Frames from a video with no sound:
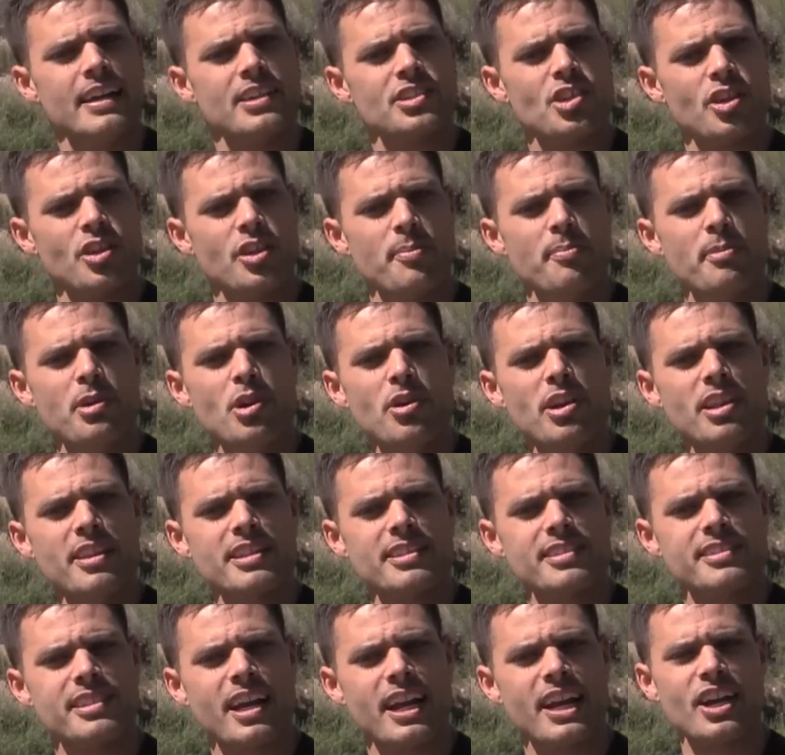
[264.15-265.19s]
So the moon and
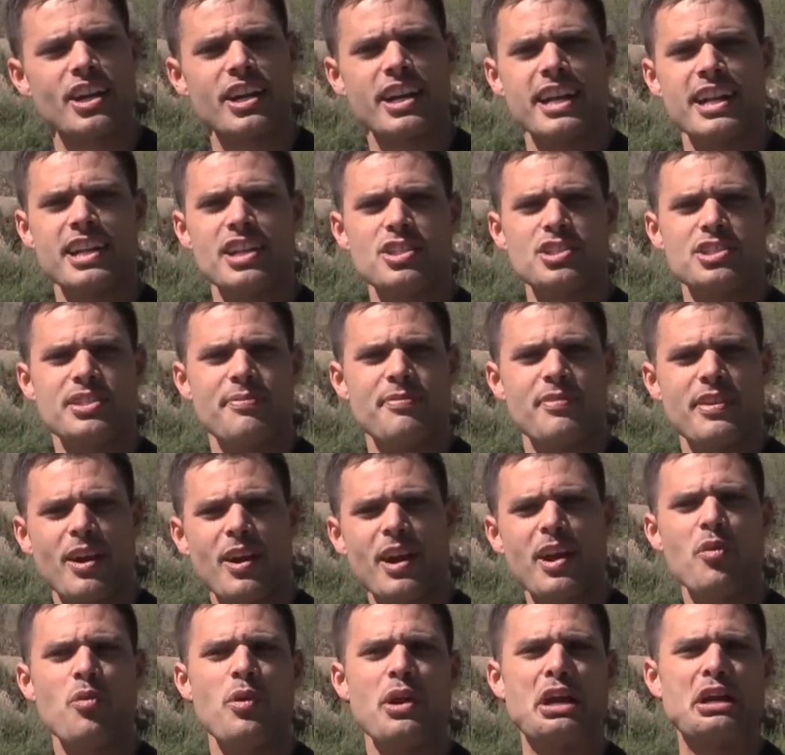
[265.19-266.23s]
the sun are going to do some
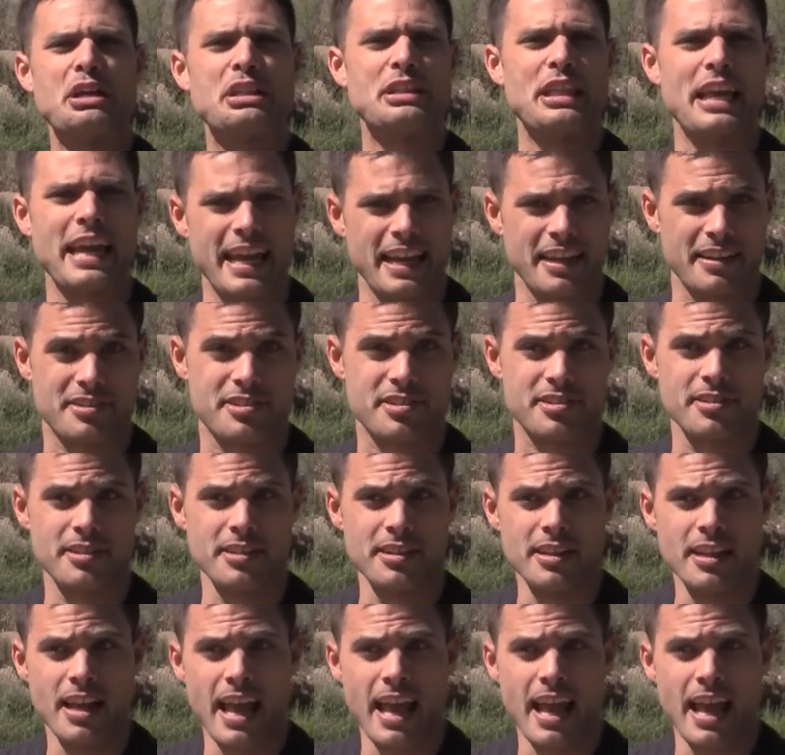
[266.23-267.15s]
very weird things.